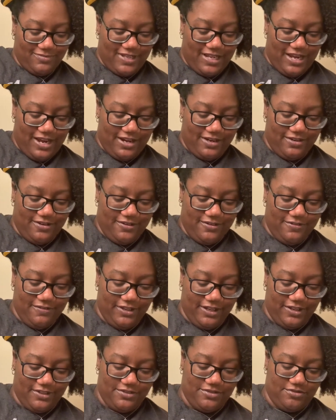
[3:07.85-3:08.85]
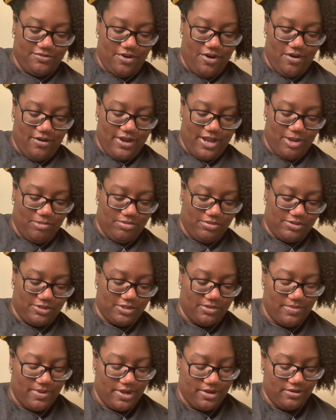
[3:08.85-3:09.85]
kind of like a strong apple
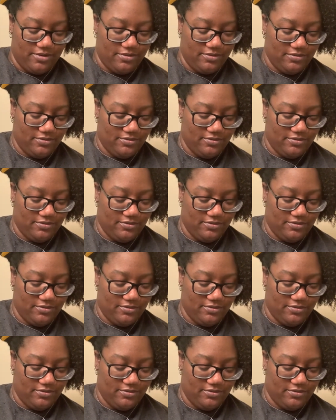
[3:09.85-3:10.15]
smell.